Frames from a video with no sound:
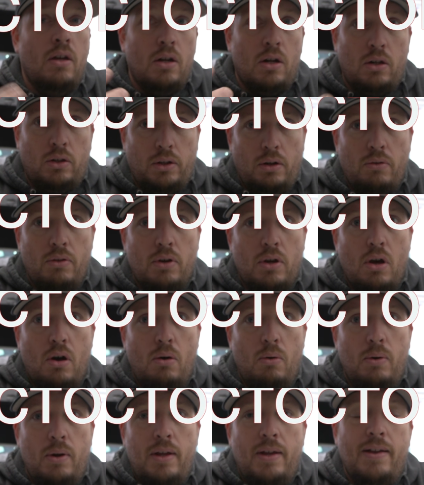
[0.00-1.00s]
clear the
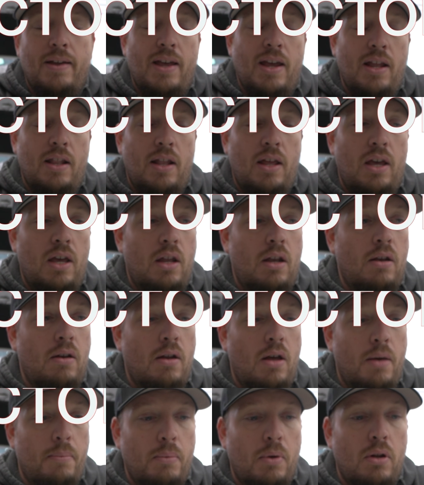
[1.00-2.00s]
code, and then
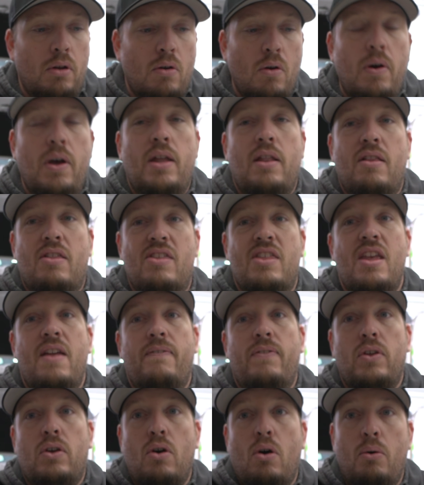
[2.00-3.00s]
I'm going to go ahead and see if
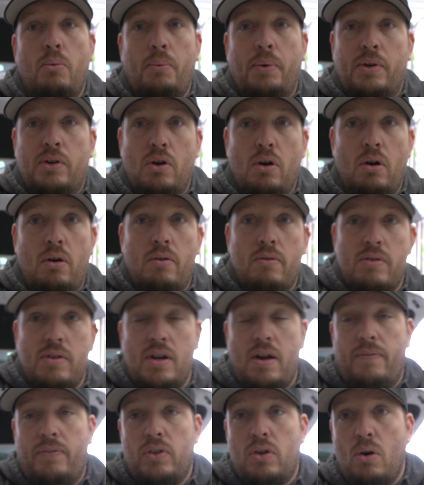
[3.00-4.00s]
the code returns.
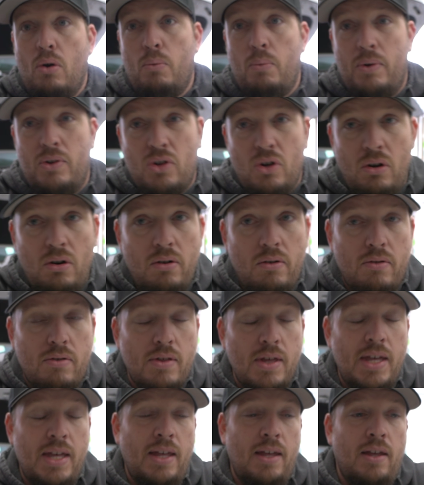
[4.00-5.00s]
Now, if the code returns,
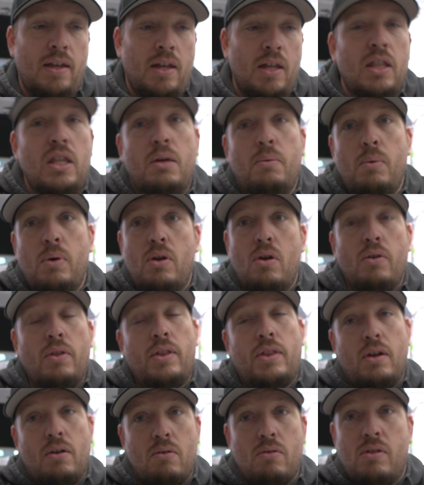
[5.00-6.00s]
then we know
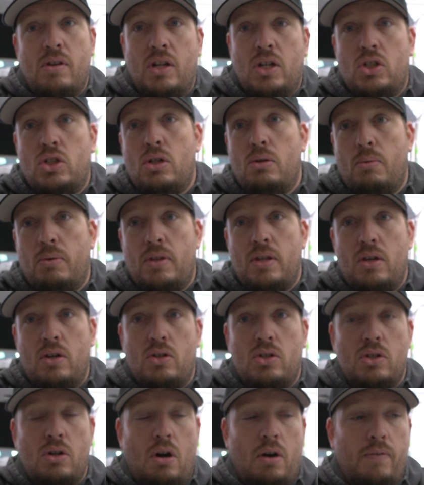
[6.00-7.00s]
that there's an issue with the
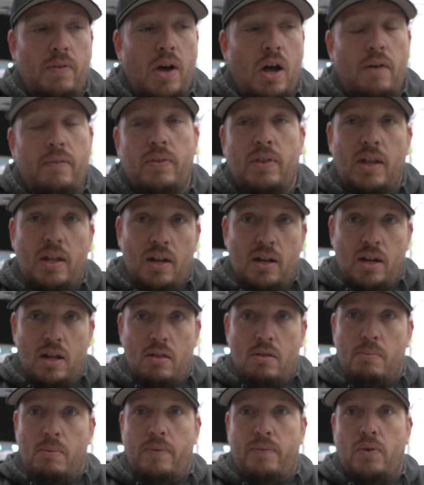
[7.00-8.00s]
EGR valve, and then it
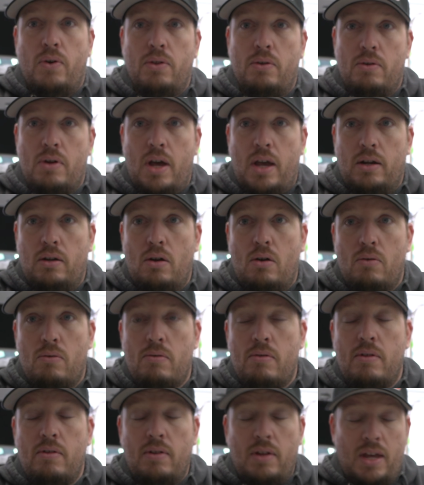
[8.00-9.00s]
needs to be further
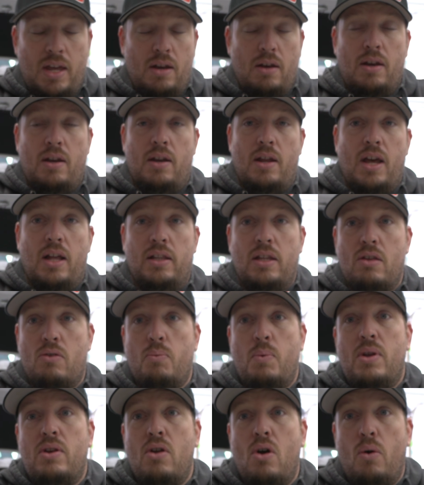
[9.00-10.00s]
diagnosed. And at least
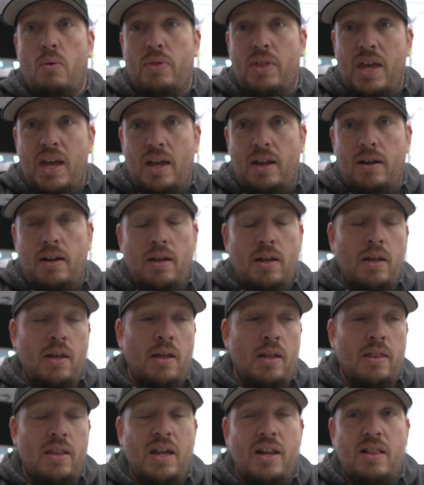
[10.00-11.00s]
we know then
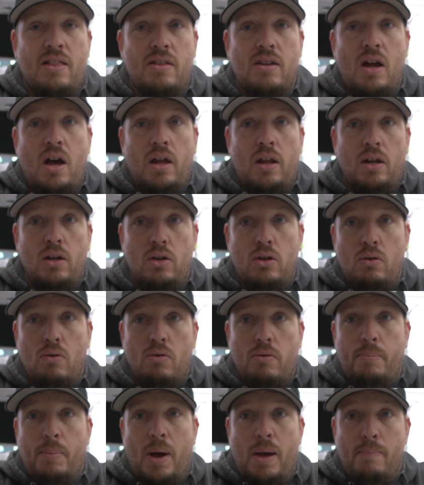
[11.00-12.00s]
that it's not
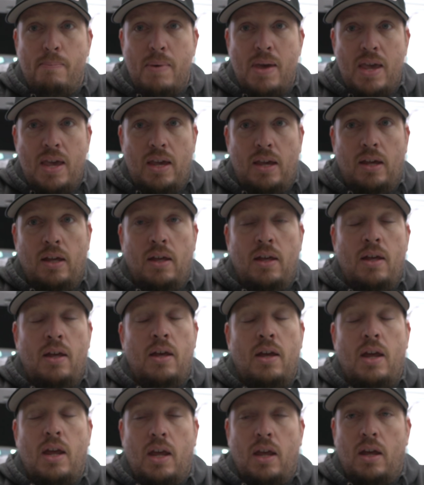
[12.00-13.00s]
induced by me,
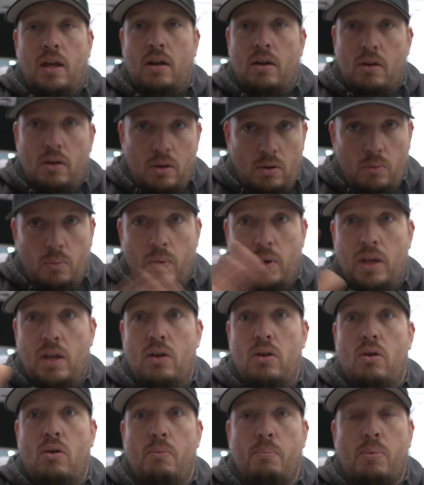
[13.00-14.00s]
and we can
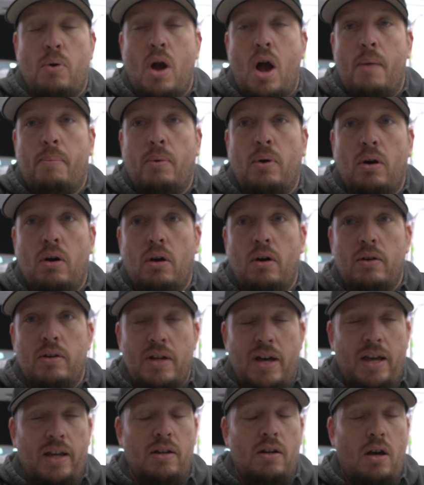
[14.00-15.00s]
do proper
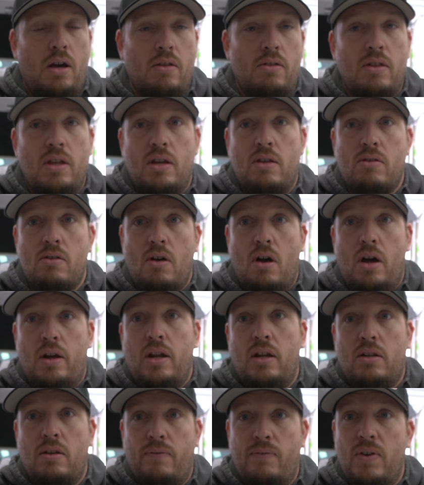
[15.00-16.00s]
diagnostics on
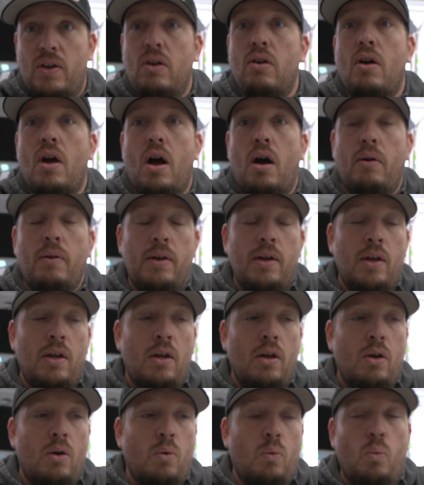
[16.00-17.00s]
it to figure out
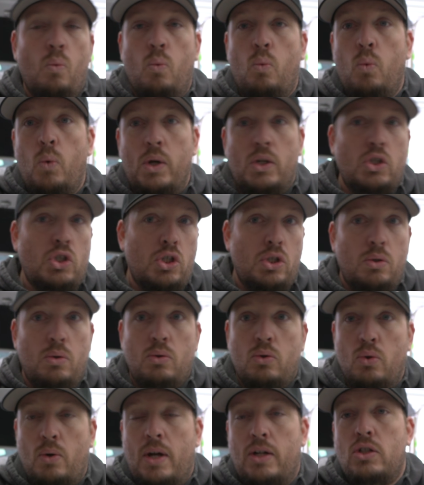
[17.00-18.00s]
which
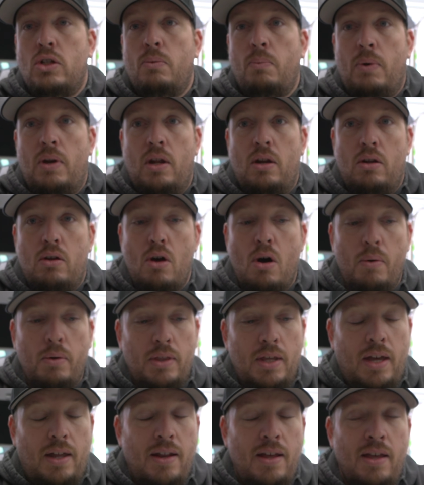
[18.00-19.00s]
direction we need to go with
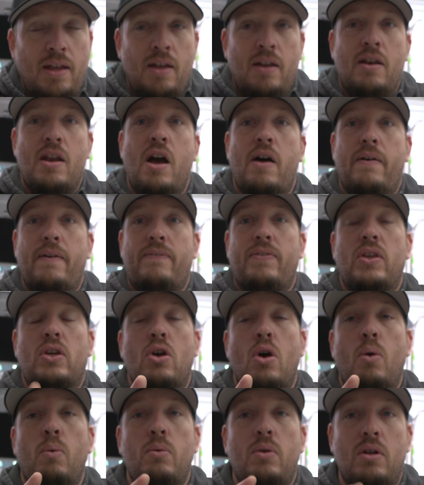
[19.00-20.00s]
that. Now, if the
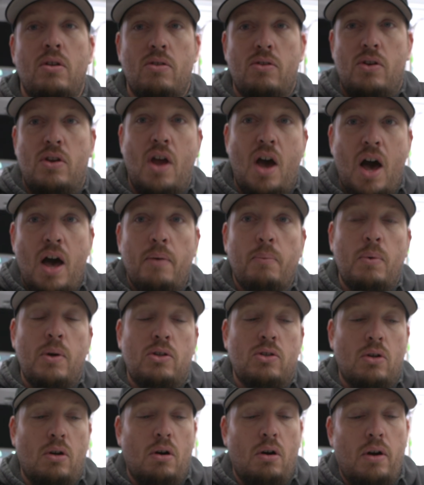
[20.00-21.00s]
code does not
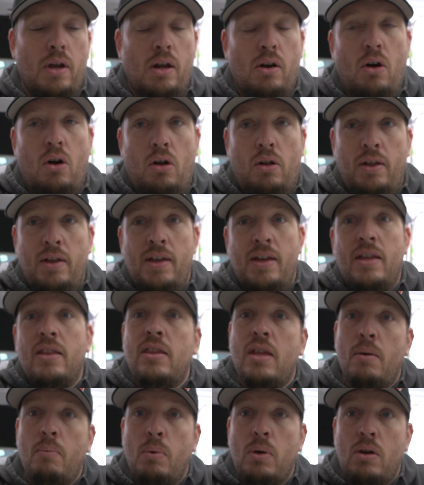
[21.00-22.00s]
return at all,
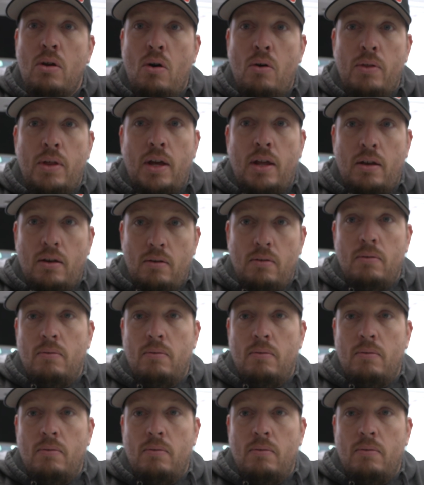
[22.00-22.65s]
then we know that,